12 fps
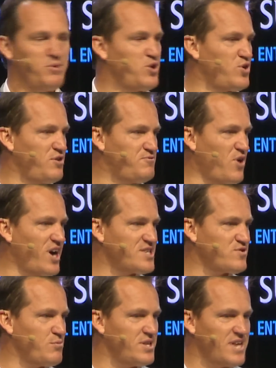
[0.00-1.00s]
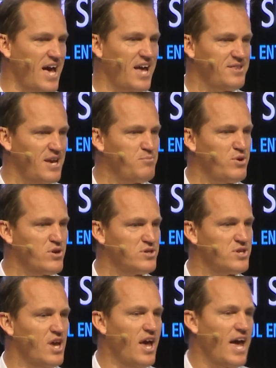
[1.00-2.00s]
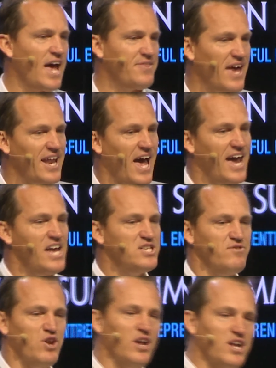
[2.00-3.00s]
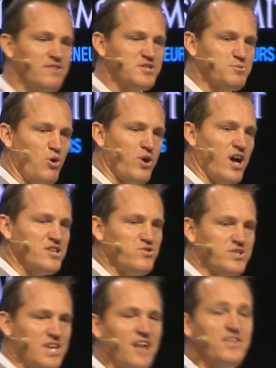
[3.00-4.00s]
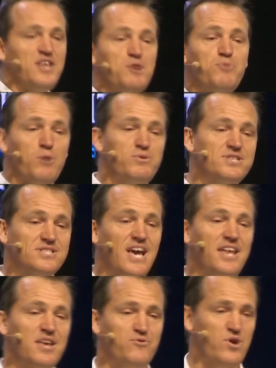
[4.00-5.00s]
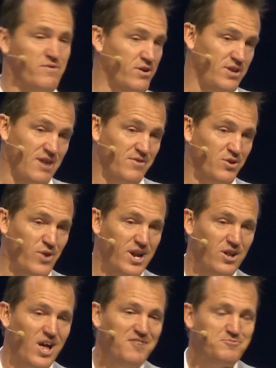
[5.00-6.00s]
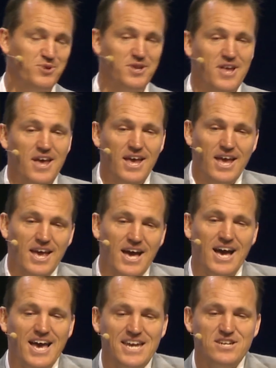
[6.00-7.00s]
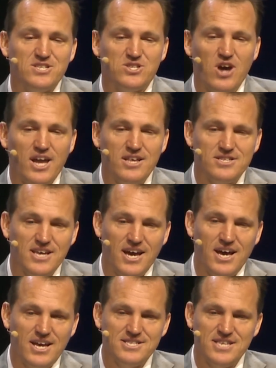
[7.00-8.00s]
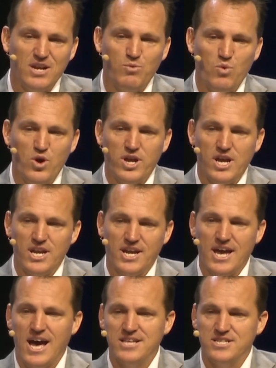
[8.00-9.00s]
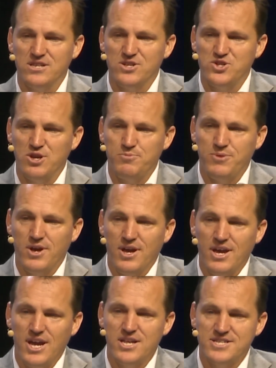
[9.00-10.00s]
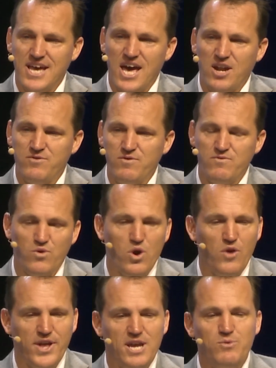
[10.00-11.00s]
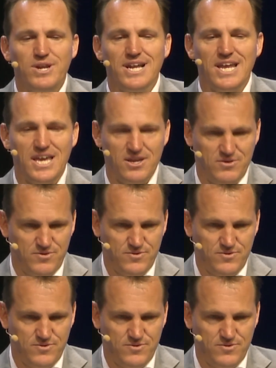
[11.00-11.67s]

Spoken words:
good advice from a dad then, because at that age, if you don't leave a small country town, then you probably stay there forever and have a great life. But he decided, instead of working in a car dealership in the town of Inverell, that he would leave.